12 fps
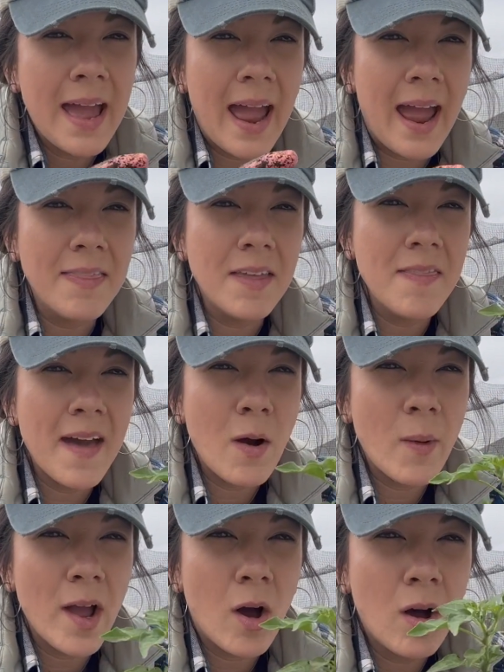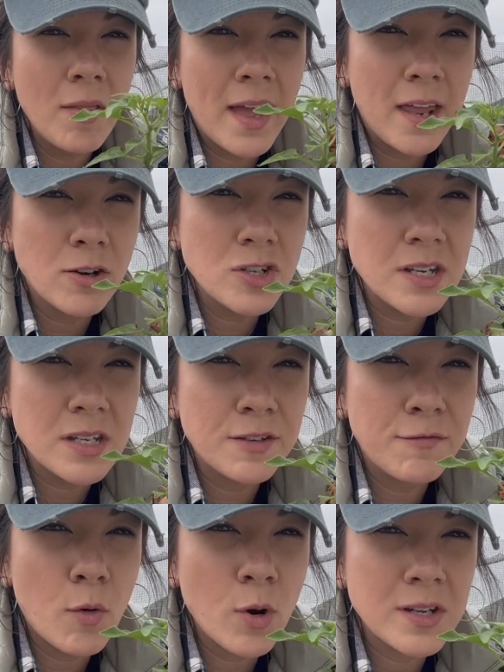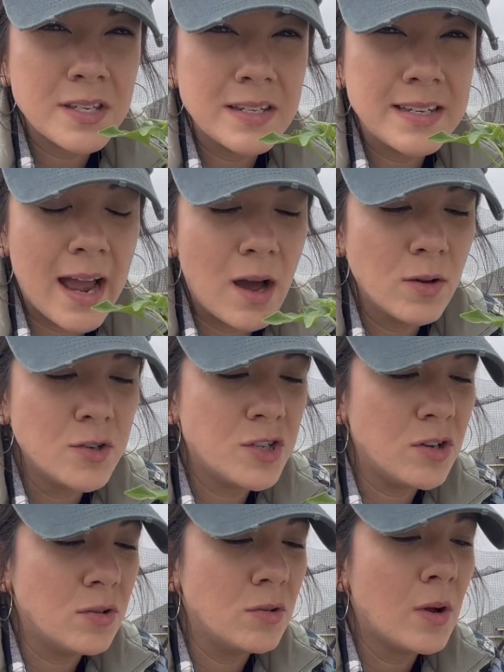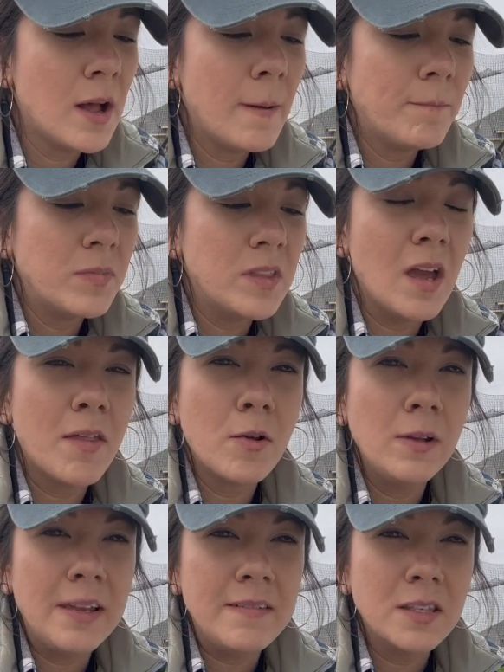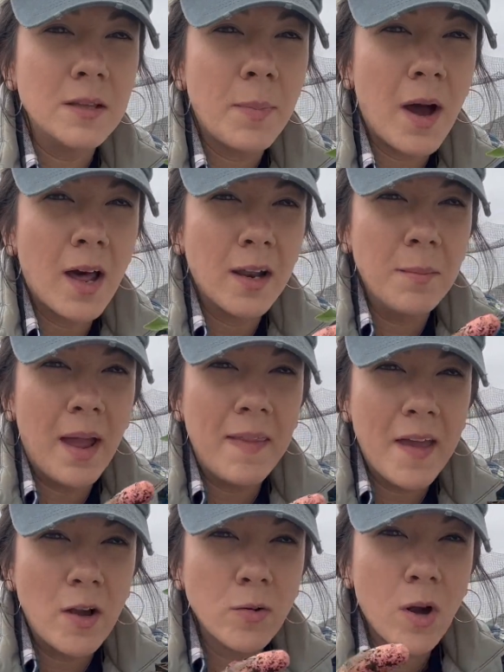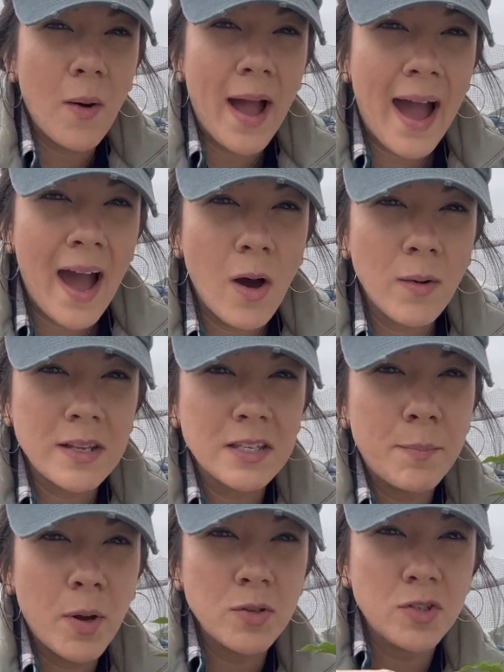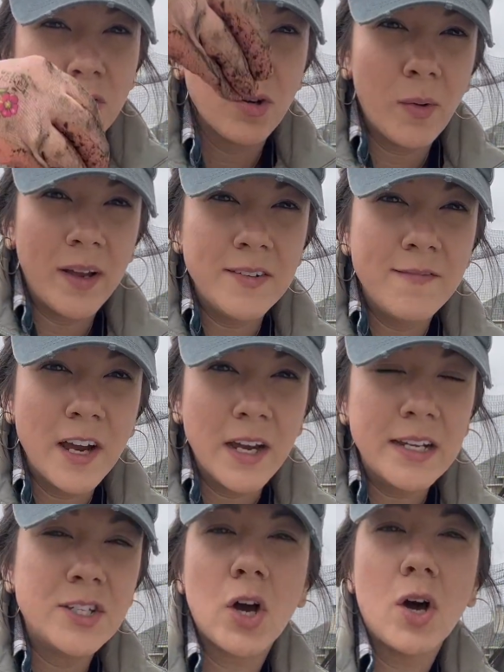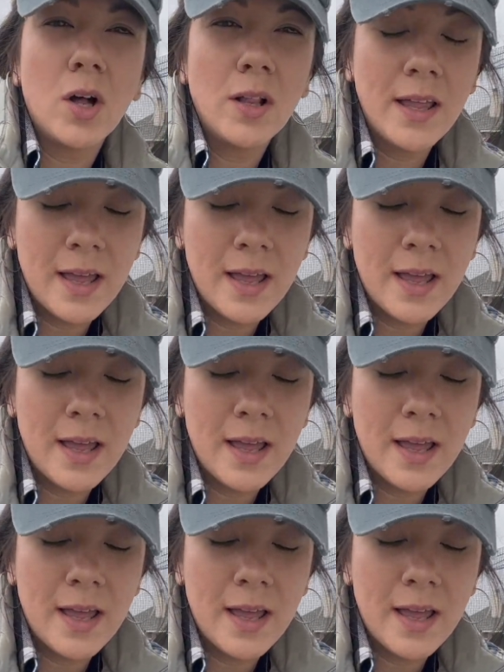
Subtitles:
and then that way all the energy is forced down to the other leaves at the bottom and they grow out as opposed to growing very tall.